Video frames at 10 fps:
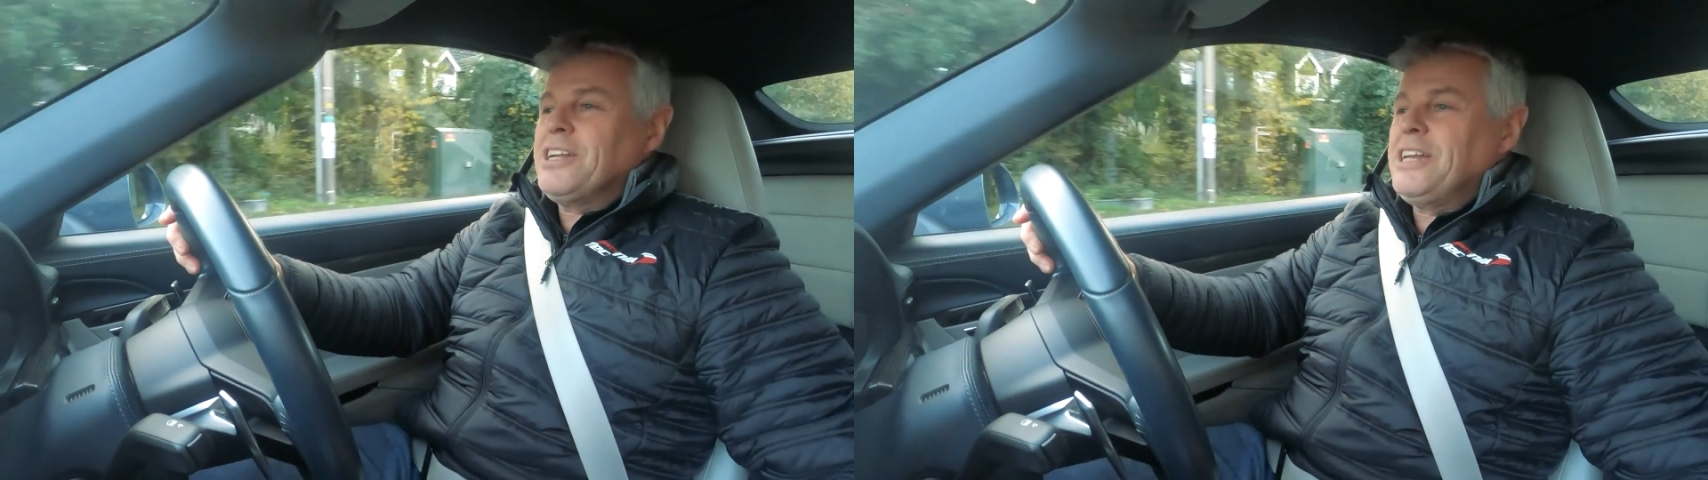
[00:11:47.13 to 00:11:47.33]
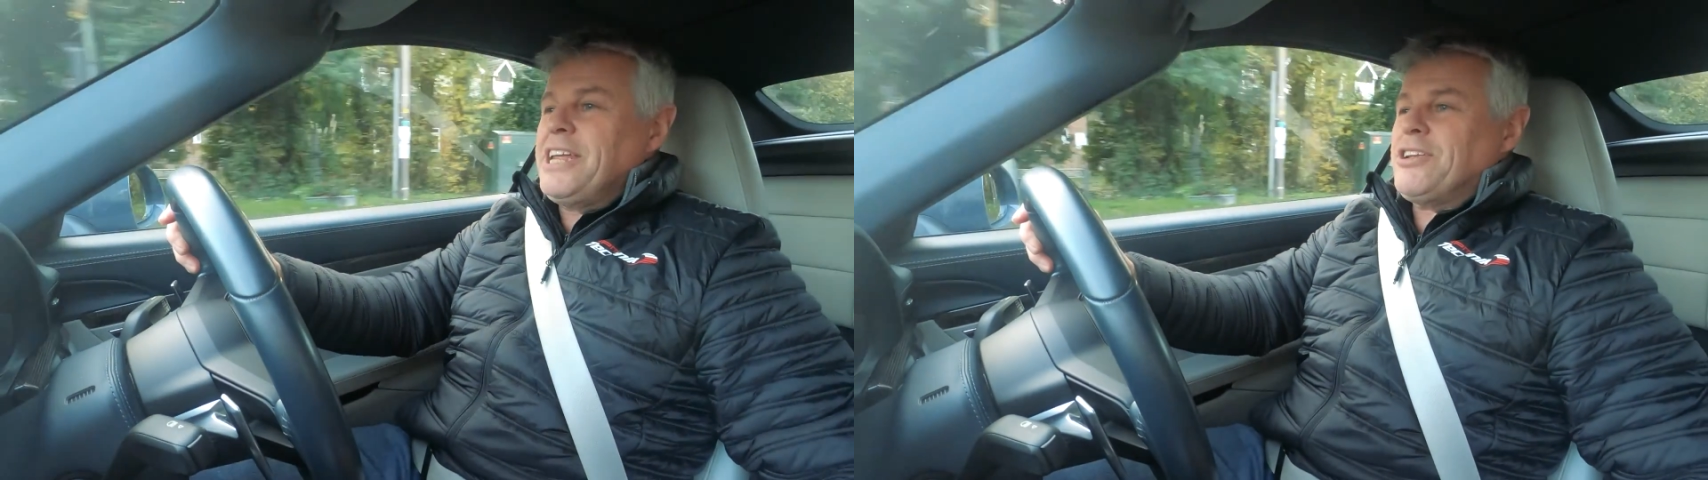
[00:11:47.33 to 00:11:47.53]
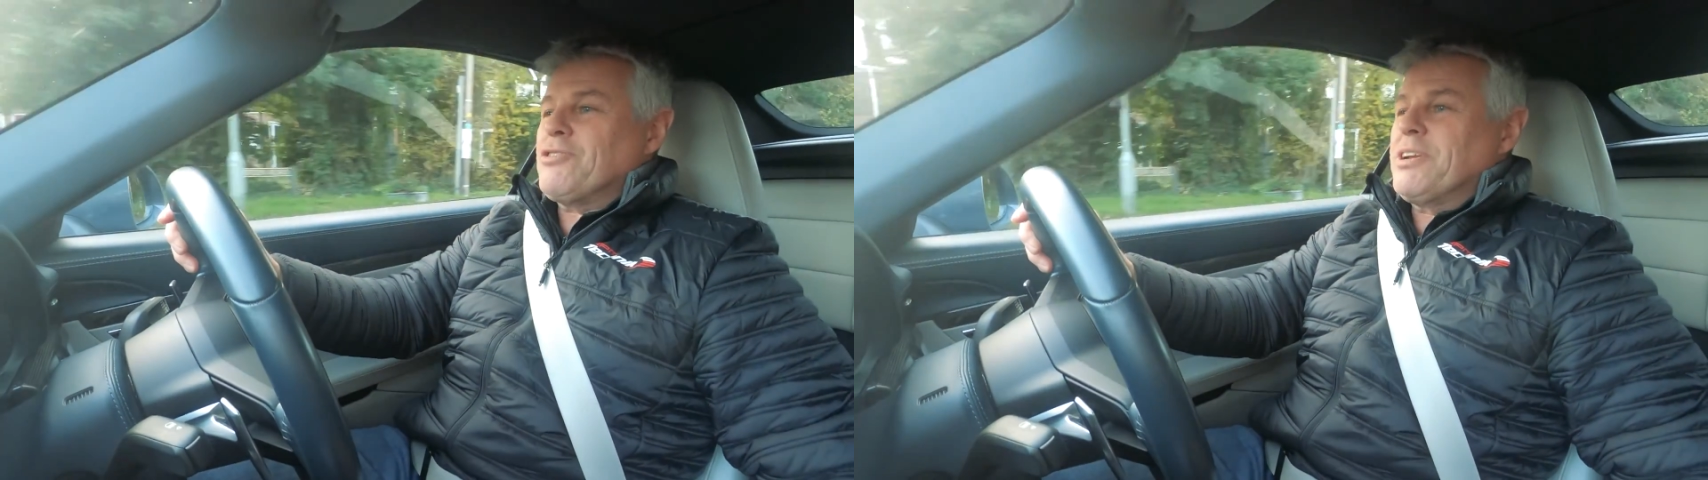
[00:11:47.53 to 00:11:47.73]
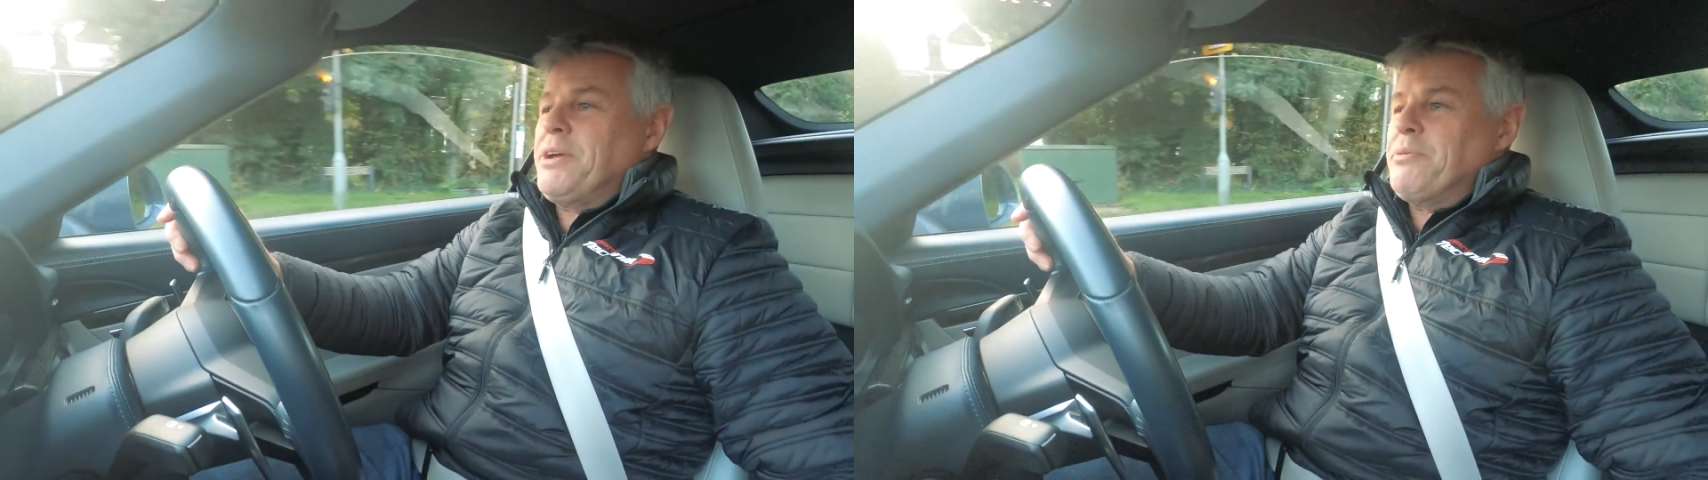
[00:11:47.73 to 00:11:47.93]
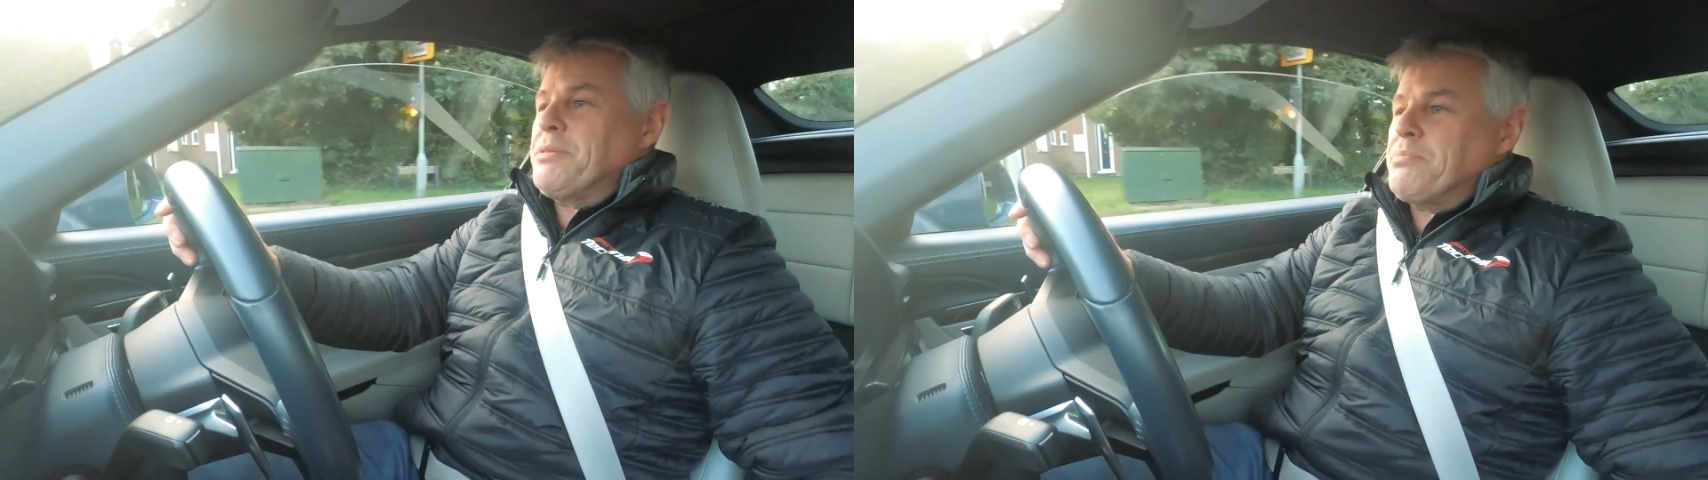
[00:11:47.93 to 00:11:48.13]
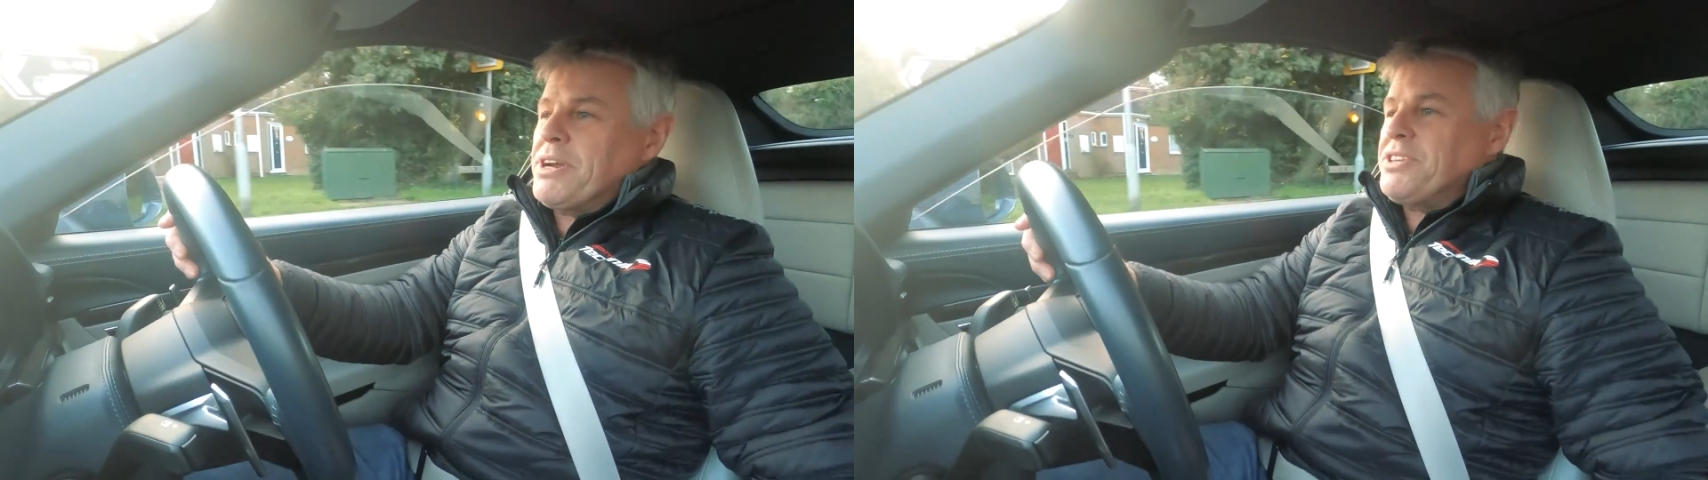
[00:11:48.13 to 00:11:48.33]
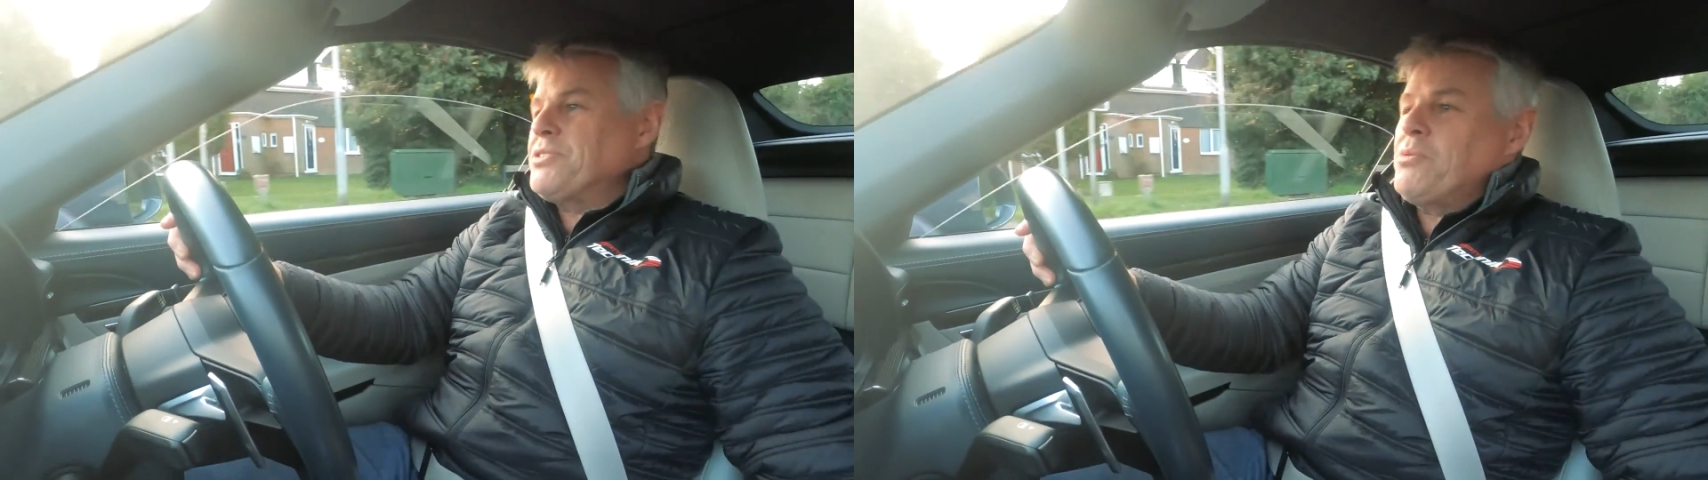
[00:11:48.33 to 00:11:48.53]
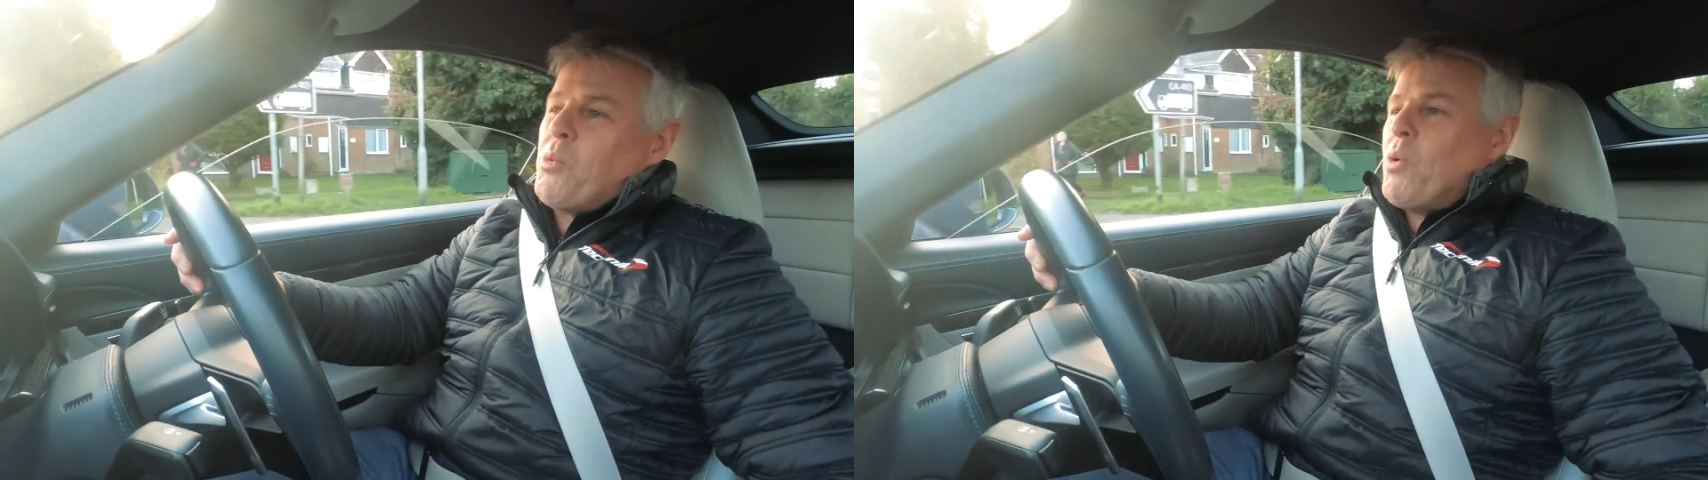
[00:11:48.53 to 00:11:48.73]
literally, with the press of